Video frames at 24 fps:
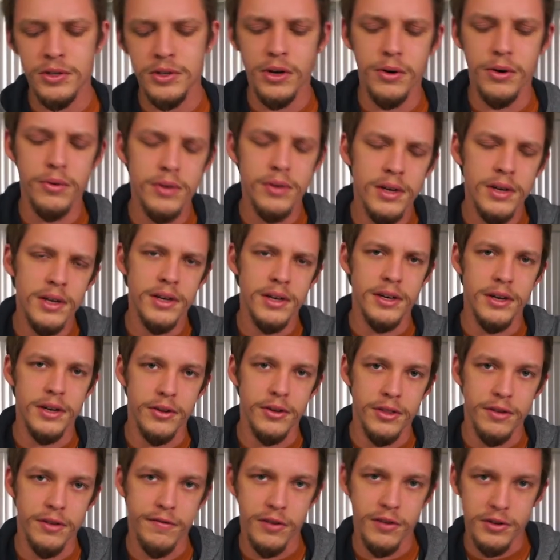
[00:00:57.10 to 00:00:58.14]
So, you
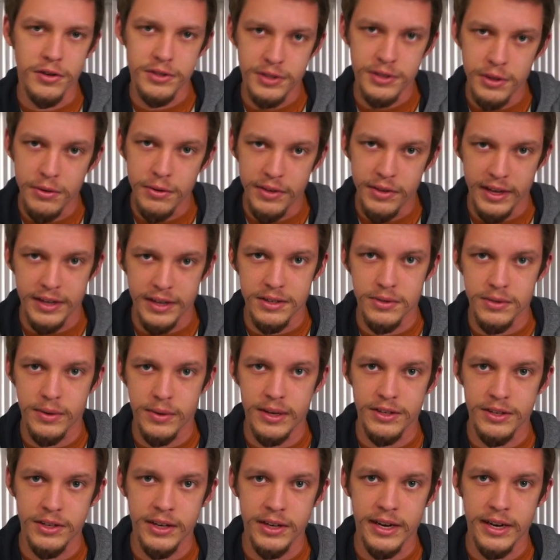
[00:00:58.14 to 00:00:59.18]
know, the first two things,
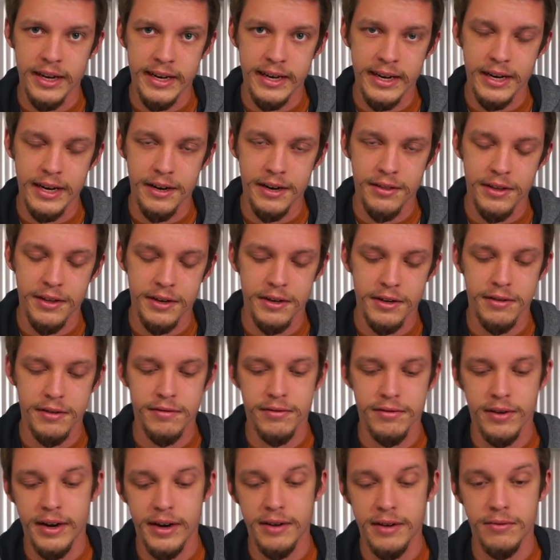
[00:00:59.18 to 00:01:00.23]
right, you got to kind of think
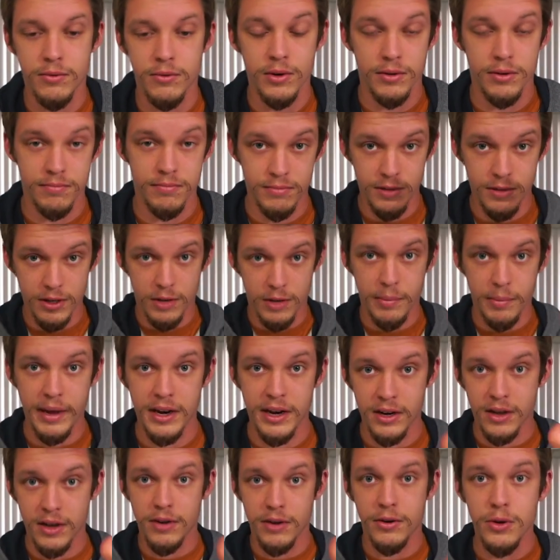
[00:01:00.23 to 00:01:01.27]
of, right? Well, you know,
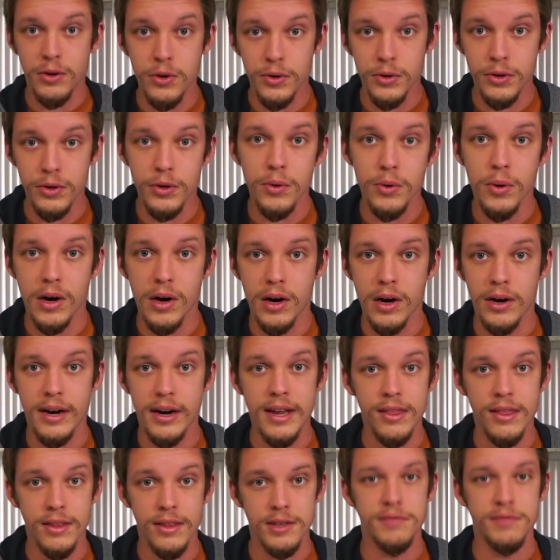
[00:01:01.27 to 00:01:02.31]
depending on who you are
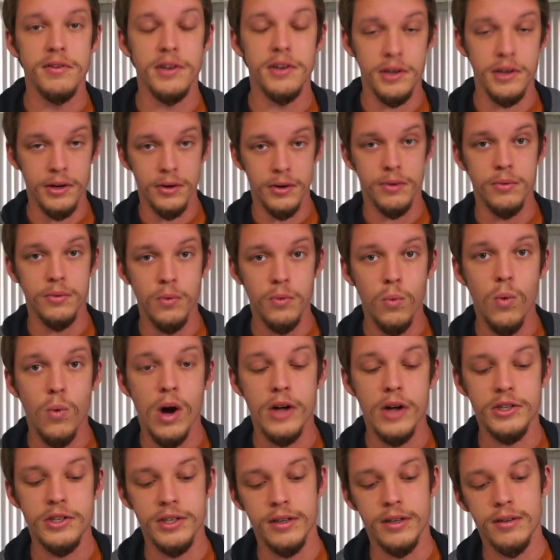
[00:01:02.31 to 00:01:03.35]
in this video
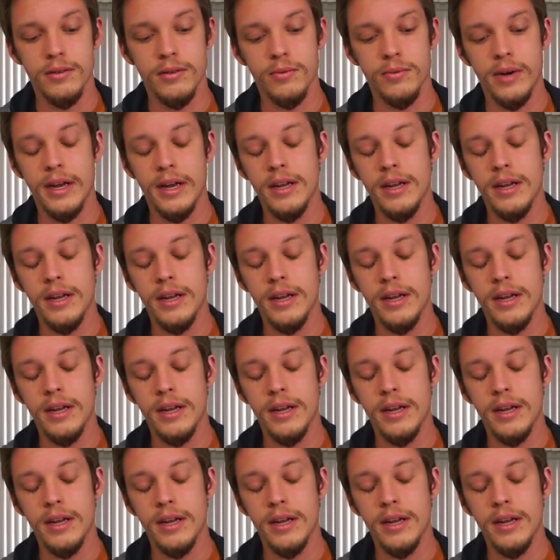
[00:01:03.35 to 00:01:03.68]
watching,